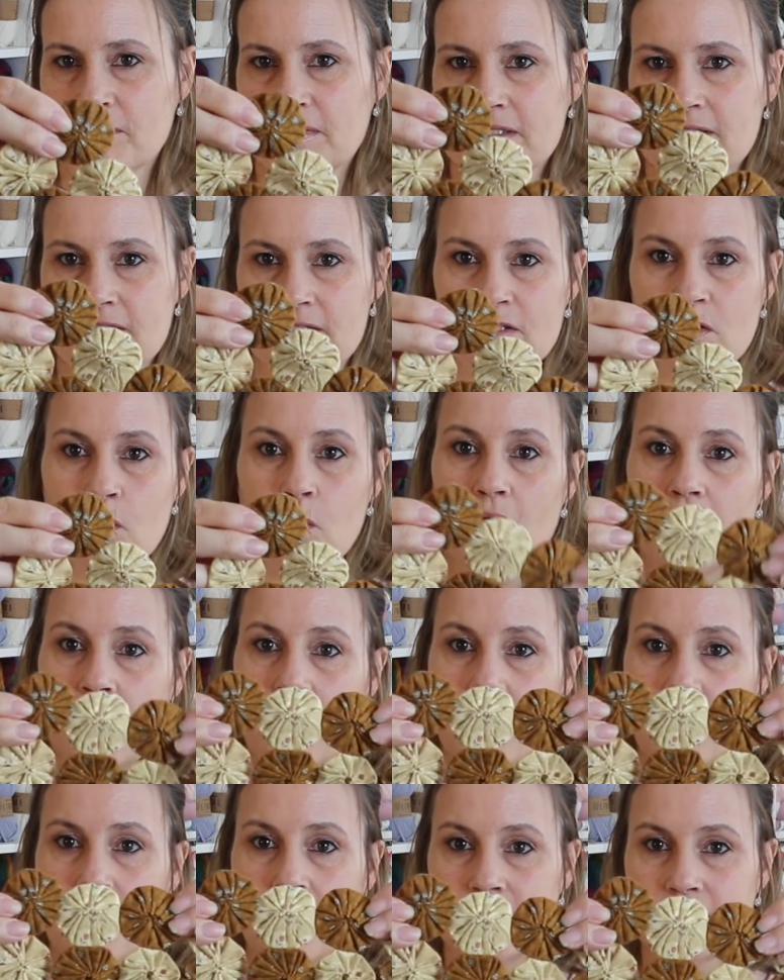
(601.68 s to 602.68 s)
them into
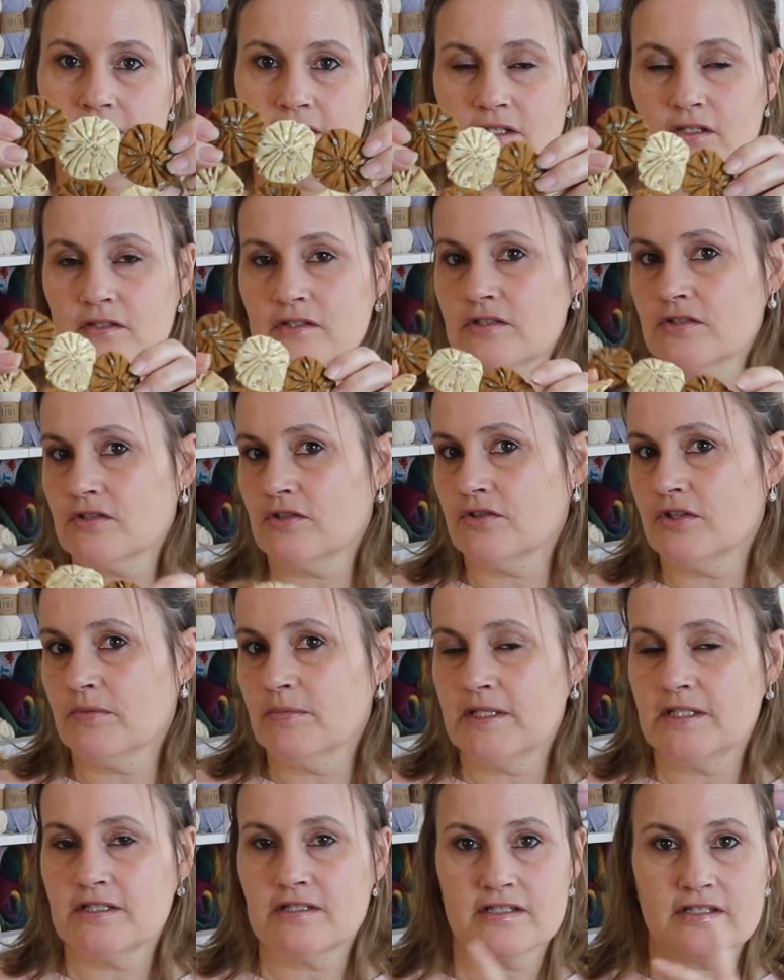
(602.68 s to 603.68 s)
squares, you can sew them
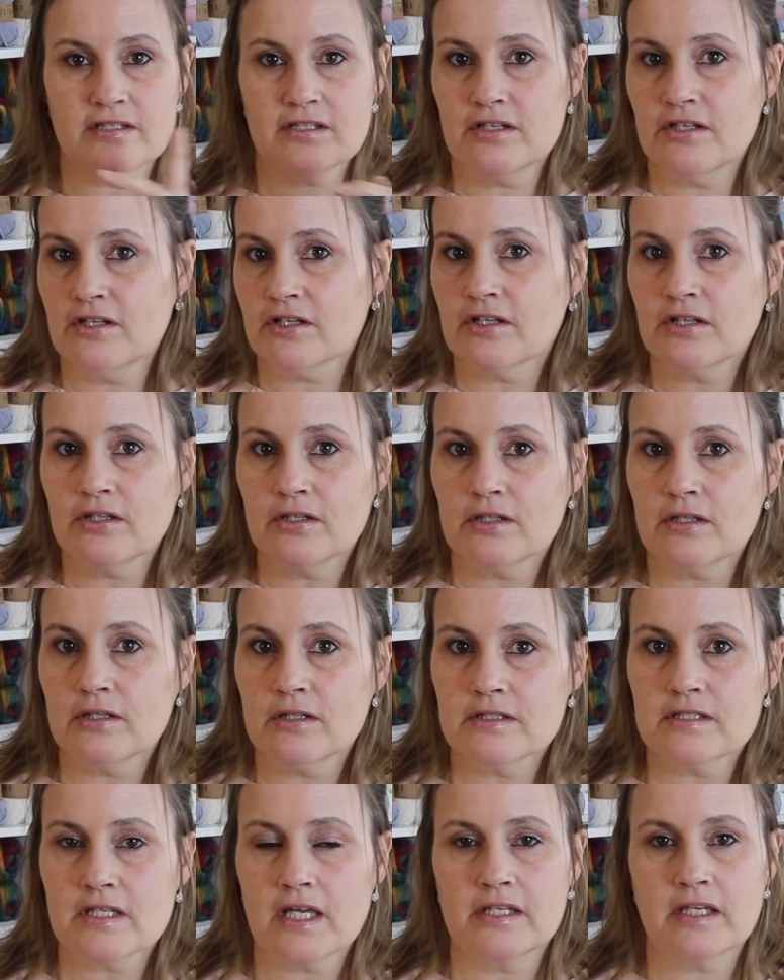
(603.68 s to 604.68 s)
into
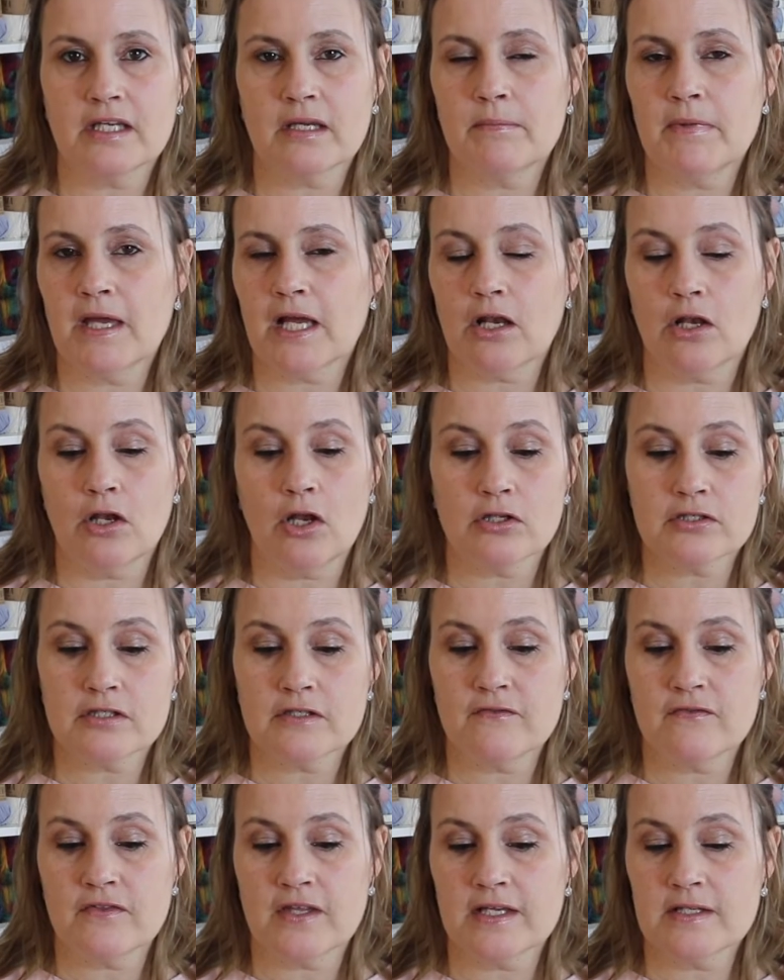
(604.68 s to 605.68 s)
circles, and you can make lots
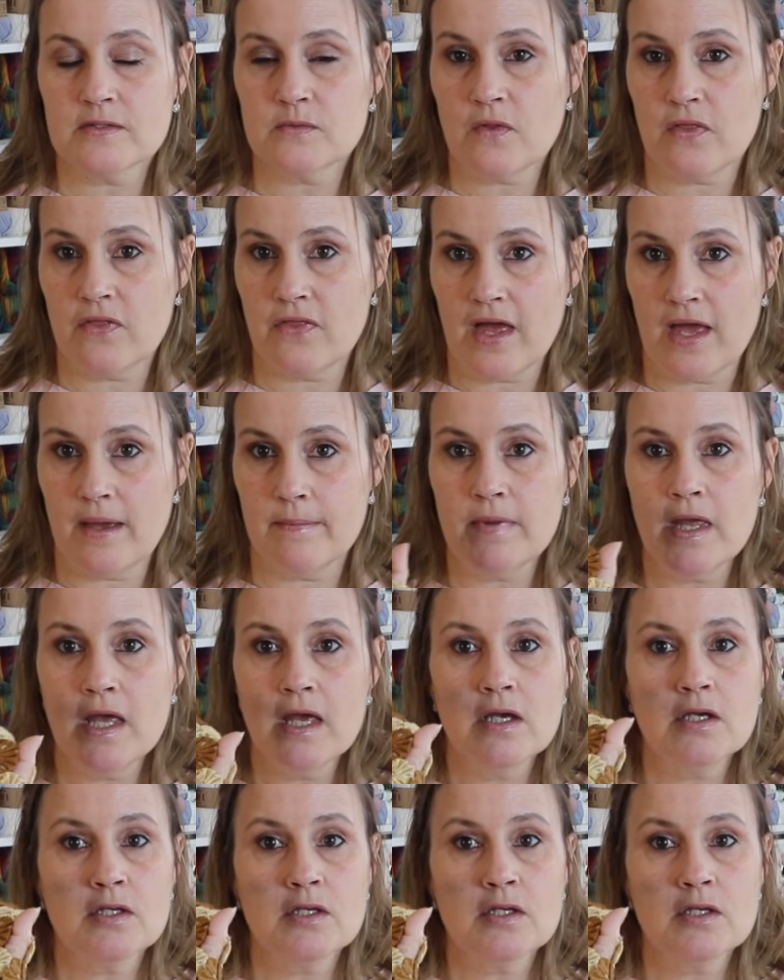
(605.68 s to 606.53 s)
of things with them.